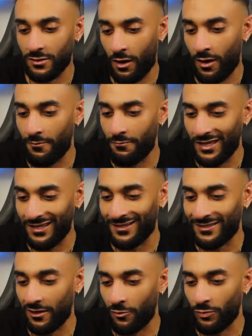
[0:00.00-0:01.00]
not make
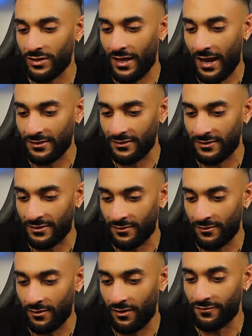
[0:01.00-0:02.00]
it a reality
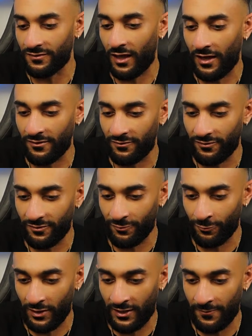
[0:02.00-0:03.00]
of life,
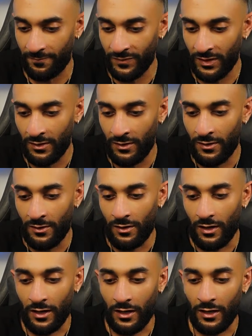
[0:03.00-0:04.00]
right?
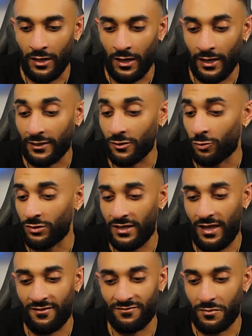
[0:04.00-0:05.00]
I can only
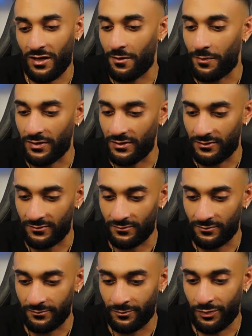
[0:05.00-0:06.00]
have my opinion,
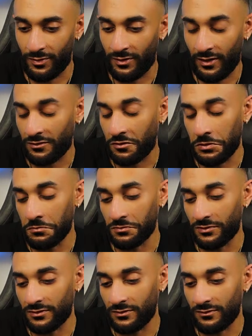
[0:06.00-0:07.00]
but I don't.
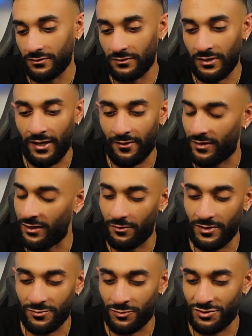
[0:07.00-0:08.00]
Yeah.
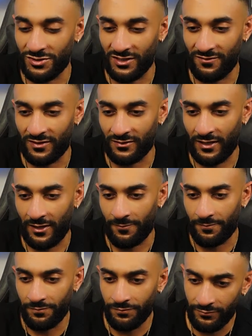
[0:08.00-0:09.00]
Anyways, we'll just leave it at that.